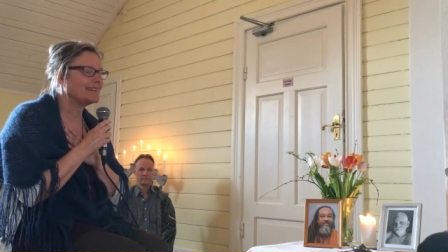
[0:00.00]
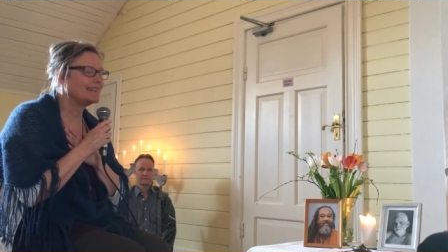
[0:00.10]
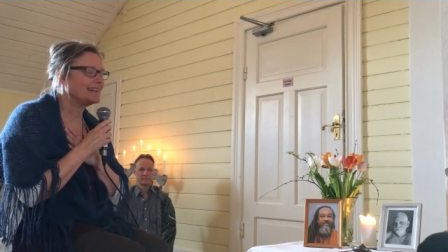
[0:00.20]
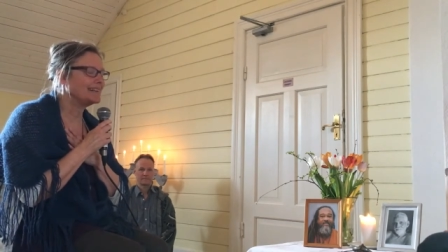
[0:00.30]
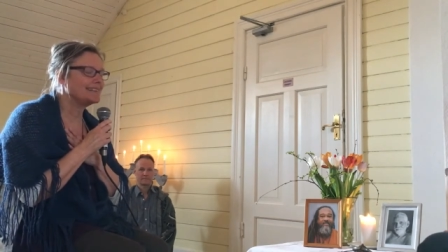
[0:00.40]

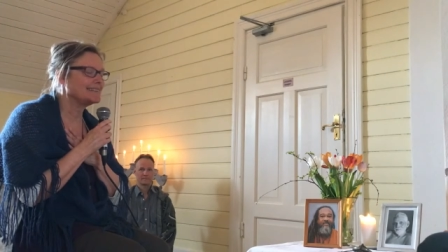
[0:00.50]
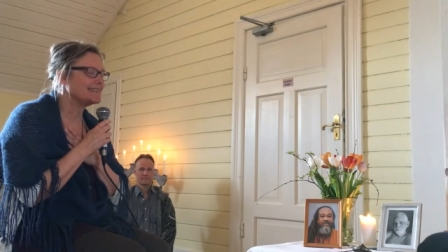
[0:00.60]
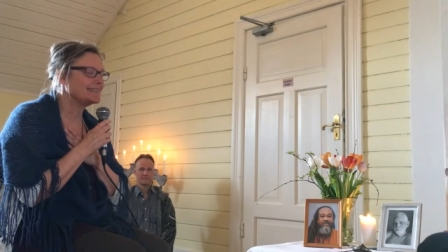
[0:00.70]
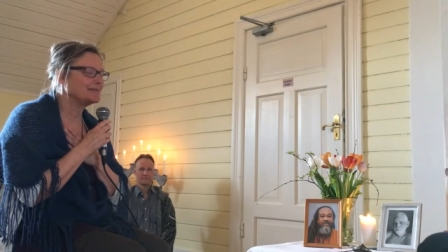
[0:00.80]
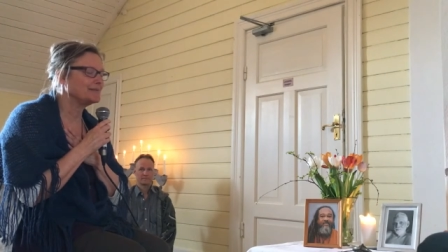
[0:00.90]
like
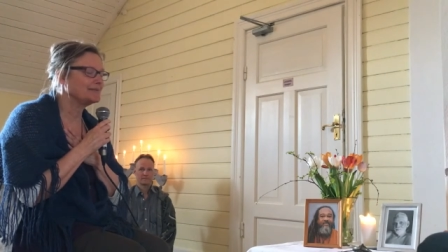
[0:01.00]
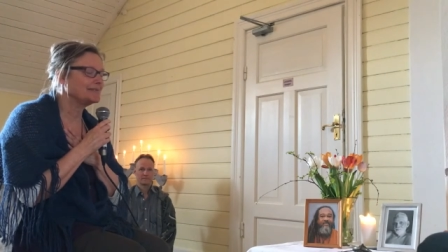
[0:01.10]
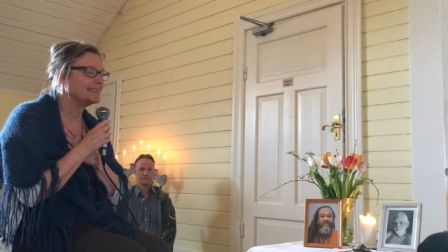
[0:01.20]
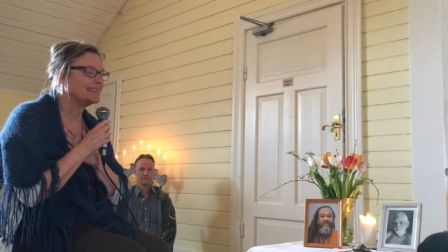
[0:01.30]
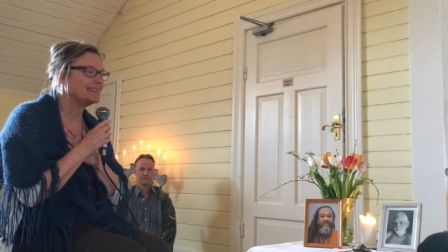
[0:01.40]
it's
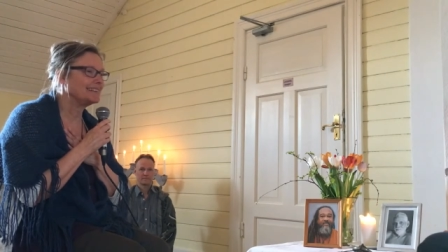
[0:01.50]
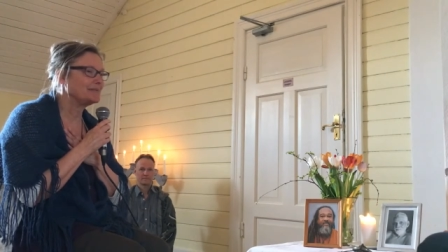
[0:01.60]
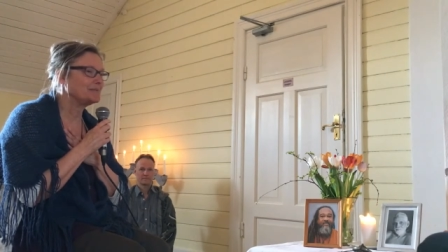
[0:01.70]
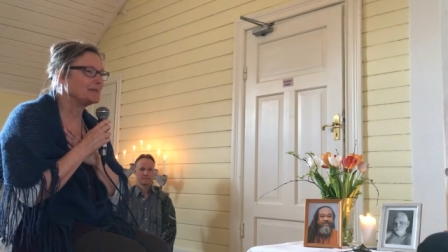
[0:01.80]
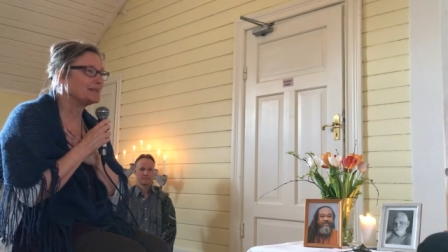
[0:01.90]

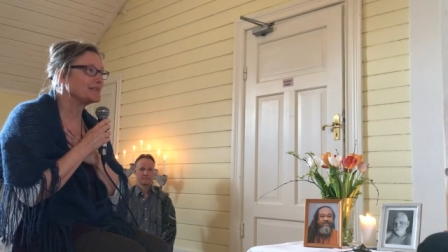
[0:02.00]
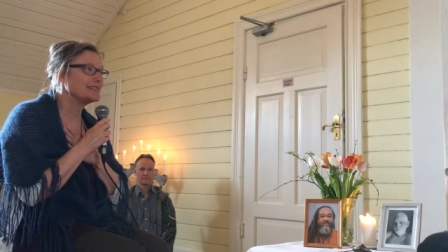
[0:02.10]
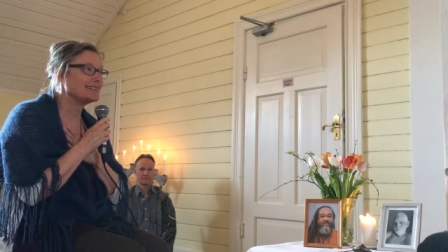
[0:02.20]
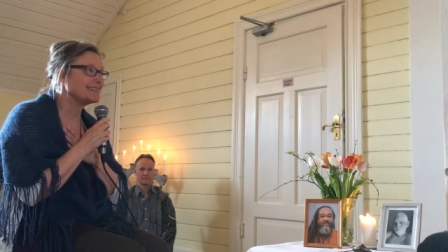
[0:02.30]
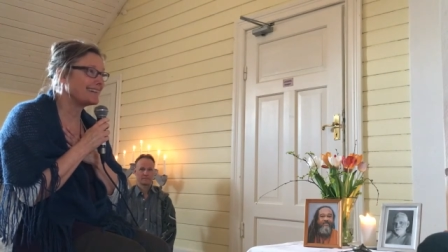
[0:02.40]

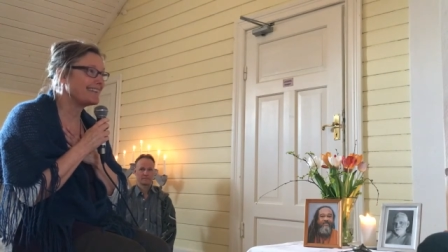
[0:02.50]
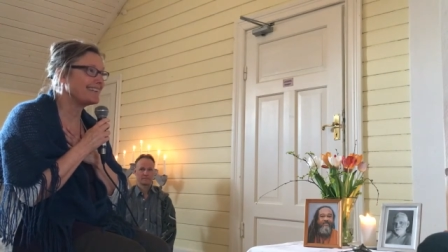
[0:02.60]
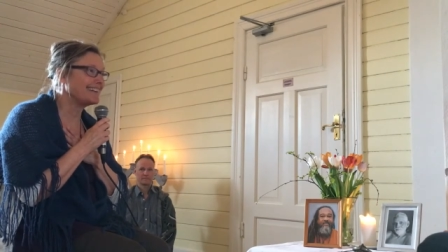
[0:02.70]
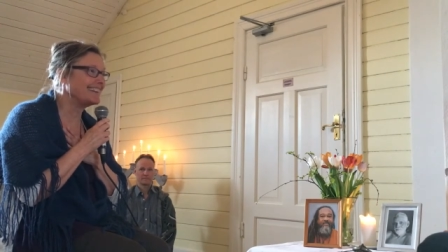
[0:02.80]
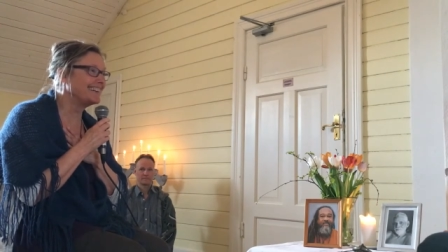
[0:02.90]
because it's
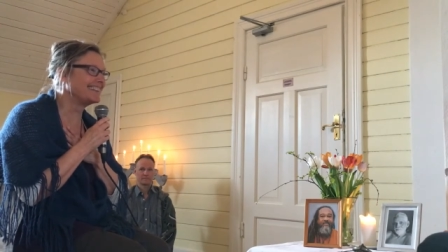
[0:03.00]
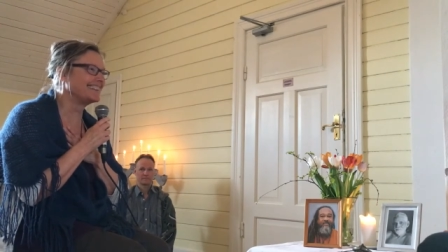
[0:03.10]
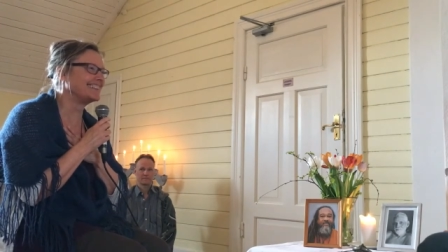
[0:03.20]
nothing